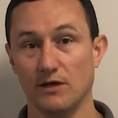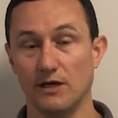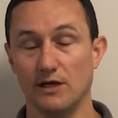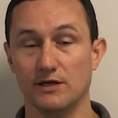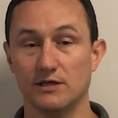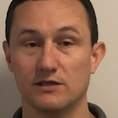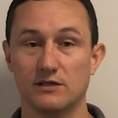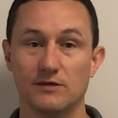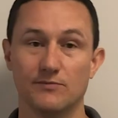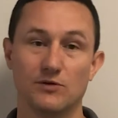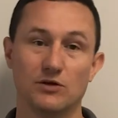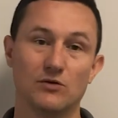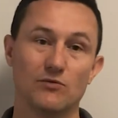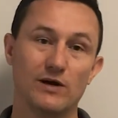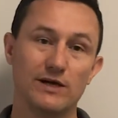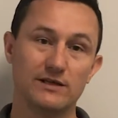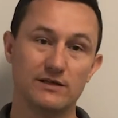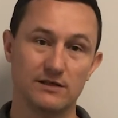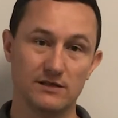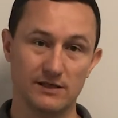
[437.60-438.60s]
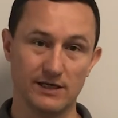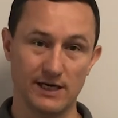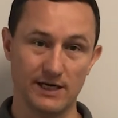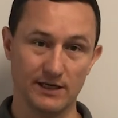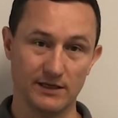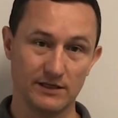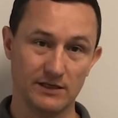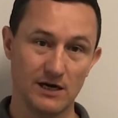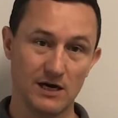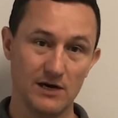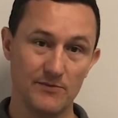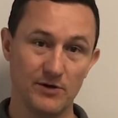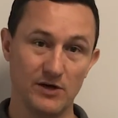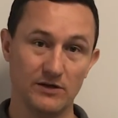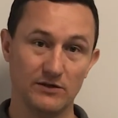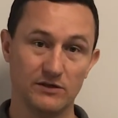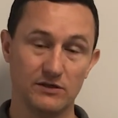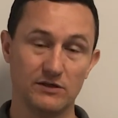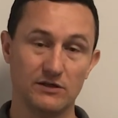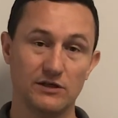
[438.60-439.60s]
In a similar way to setting a
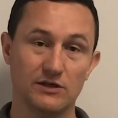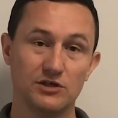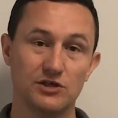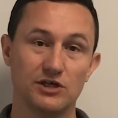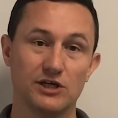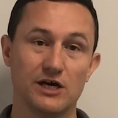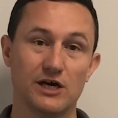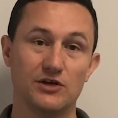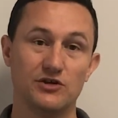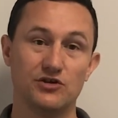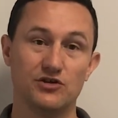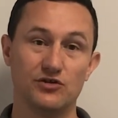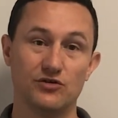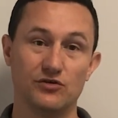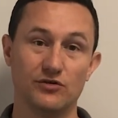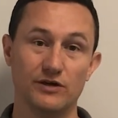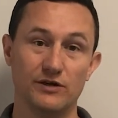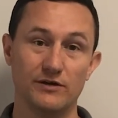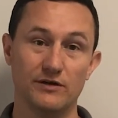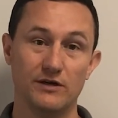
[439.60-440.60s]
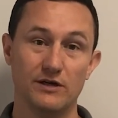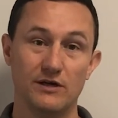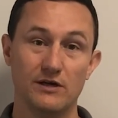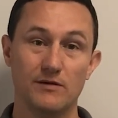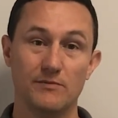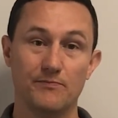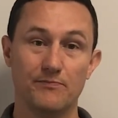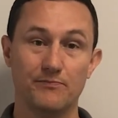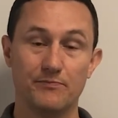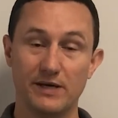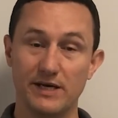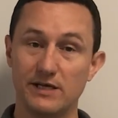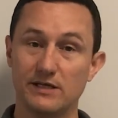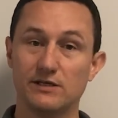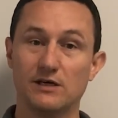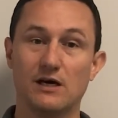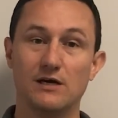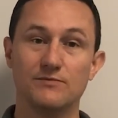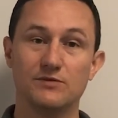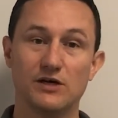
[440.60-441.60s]
timer to discharge during peak
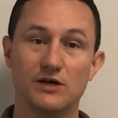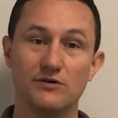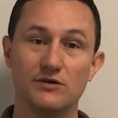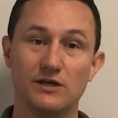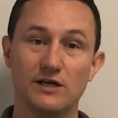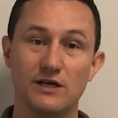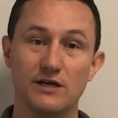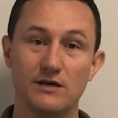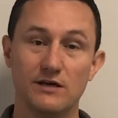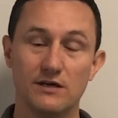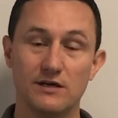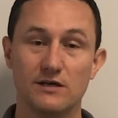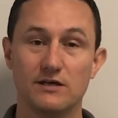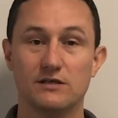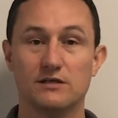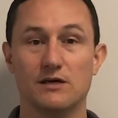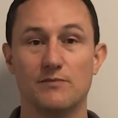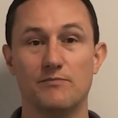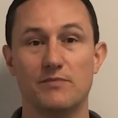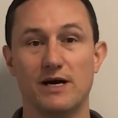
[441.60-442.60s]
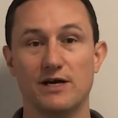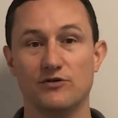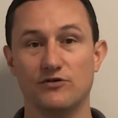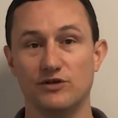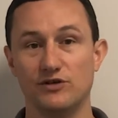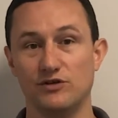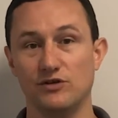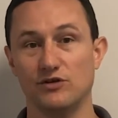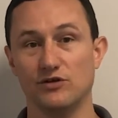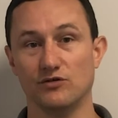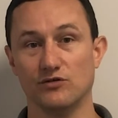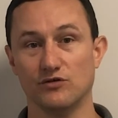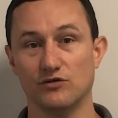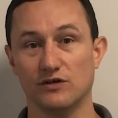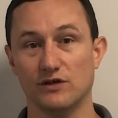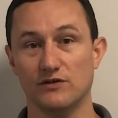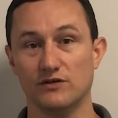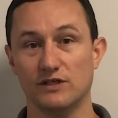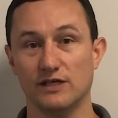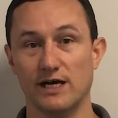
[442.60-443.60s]
times only, some batteries you can
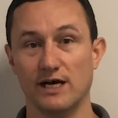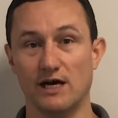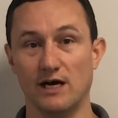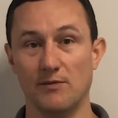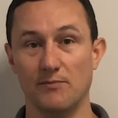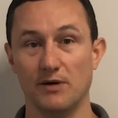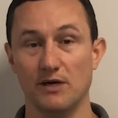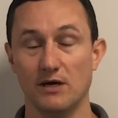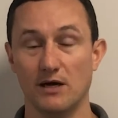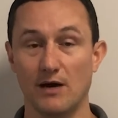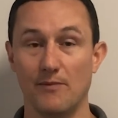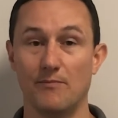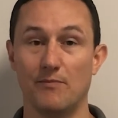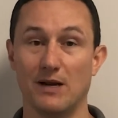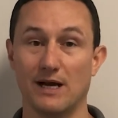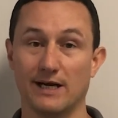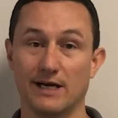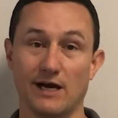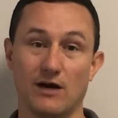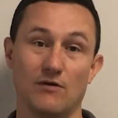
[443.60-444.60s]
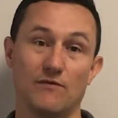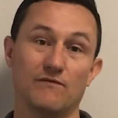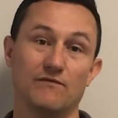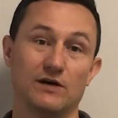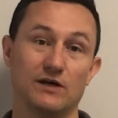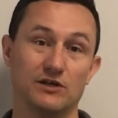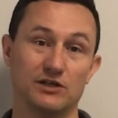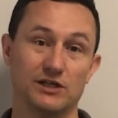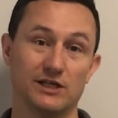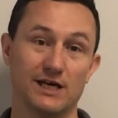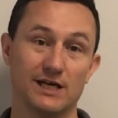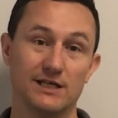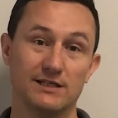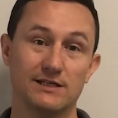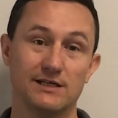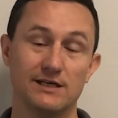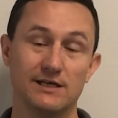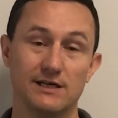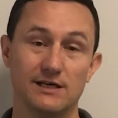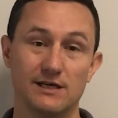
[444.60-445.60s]
also set up a blackout
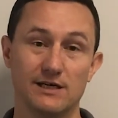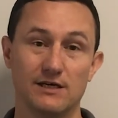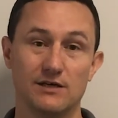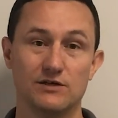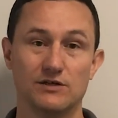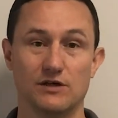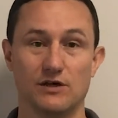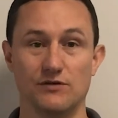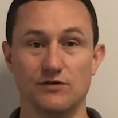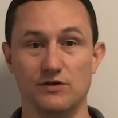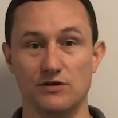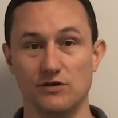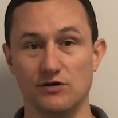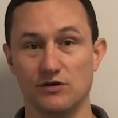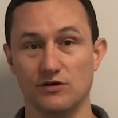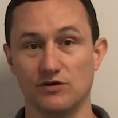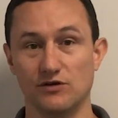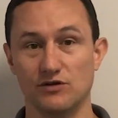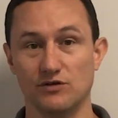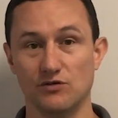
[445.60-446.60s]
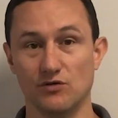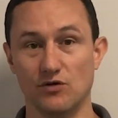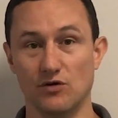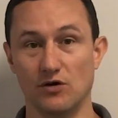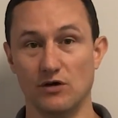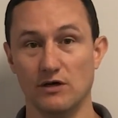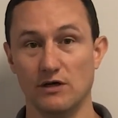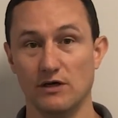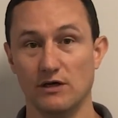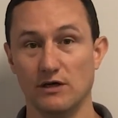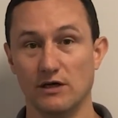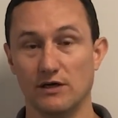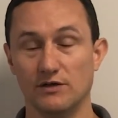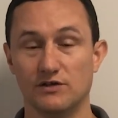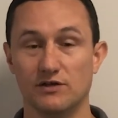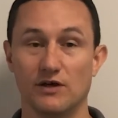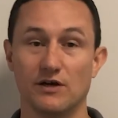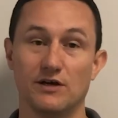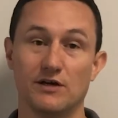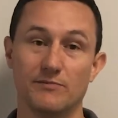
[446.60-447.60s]
functionality so that you can store a
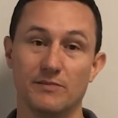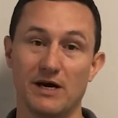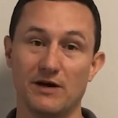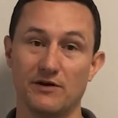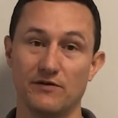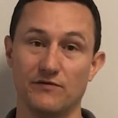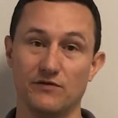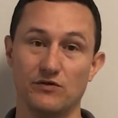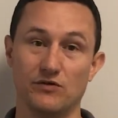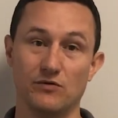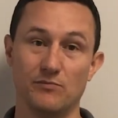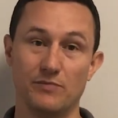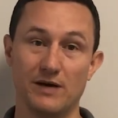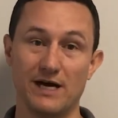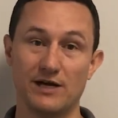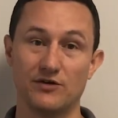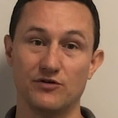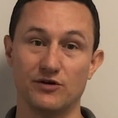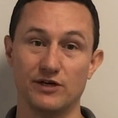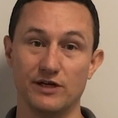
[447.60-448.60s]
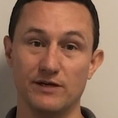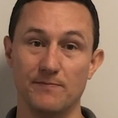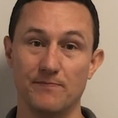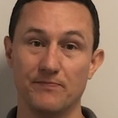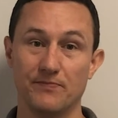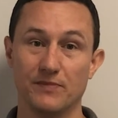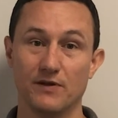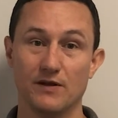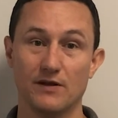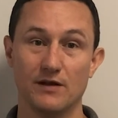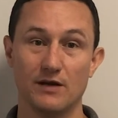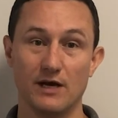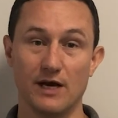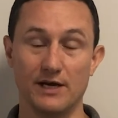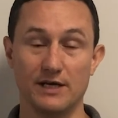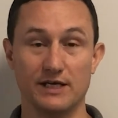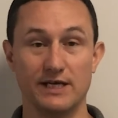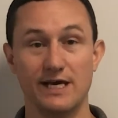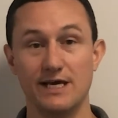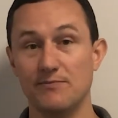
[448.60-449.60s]
certain amount of your battery
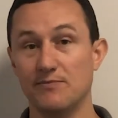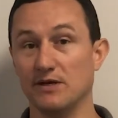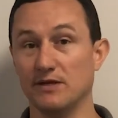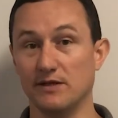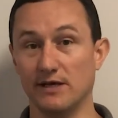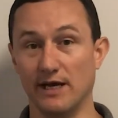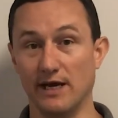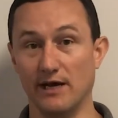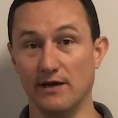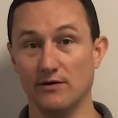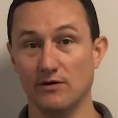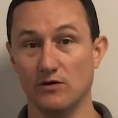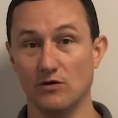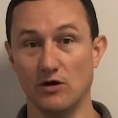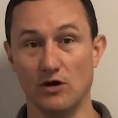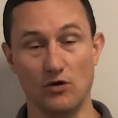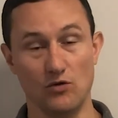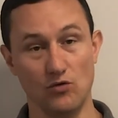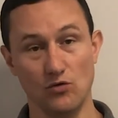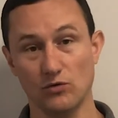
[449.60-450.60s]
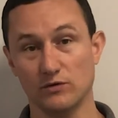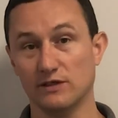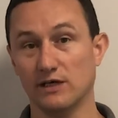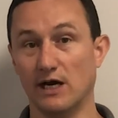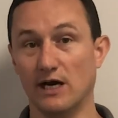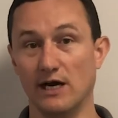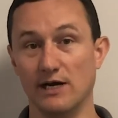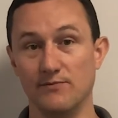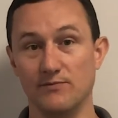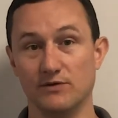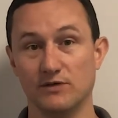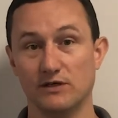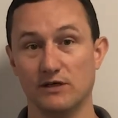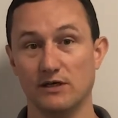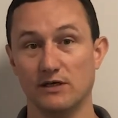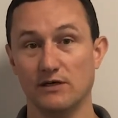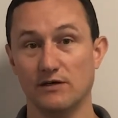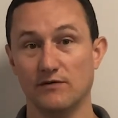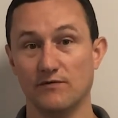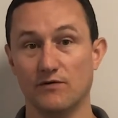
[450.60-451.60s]
and keep it there at all times
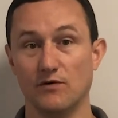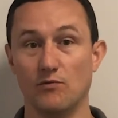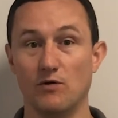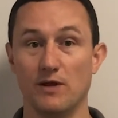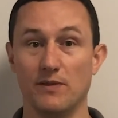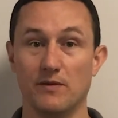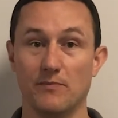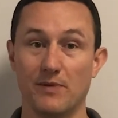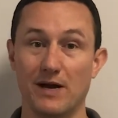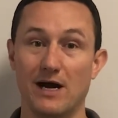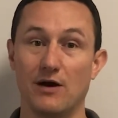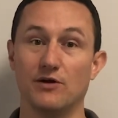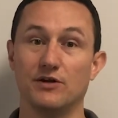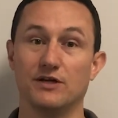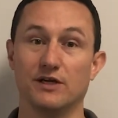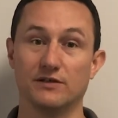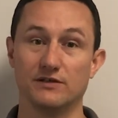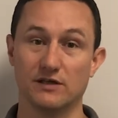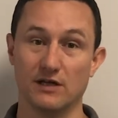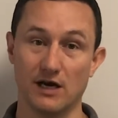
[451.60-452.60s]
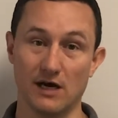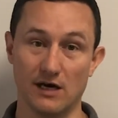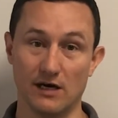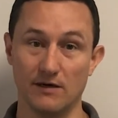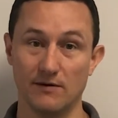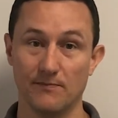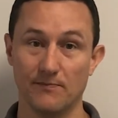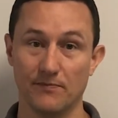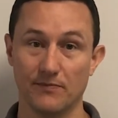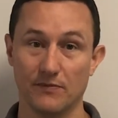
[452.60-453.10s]
for when the power does cut.